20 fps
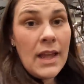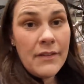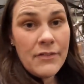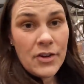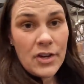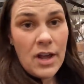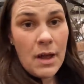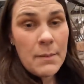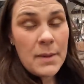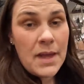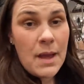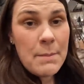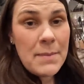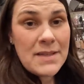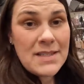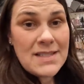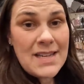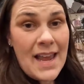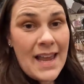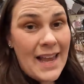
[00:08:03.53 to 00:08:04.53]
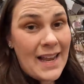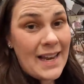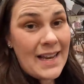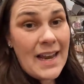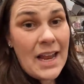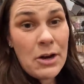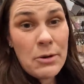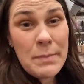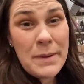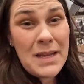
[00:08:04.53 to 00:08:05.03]
If you're coming up and staying at
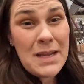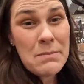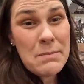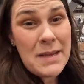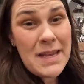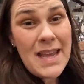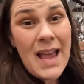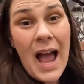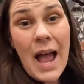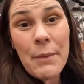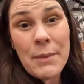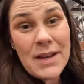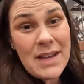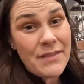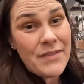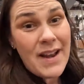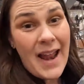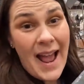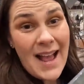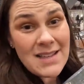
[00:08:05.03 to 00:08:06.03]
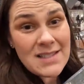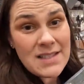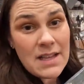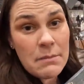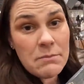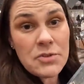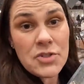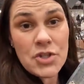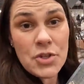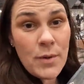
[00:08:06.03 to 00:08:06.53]
an Airbnb, I would even ask
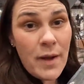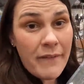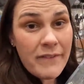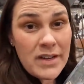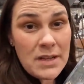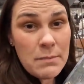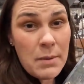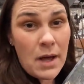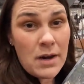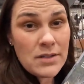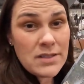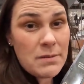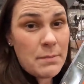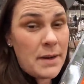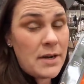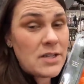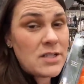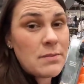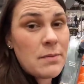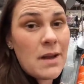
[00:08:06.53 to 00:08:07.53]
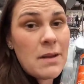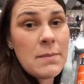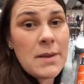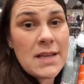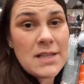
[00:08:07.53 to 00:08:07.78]
them, do you have any bottles of bear spray?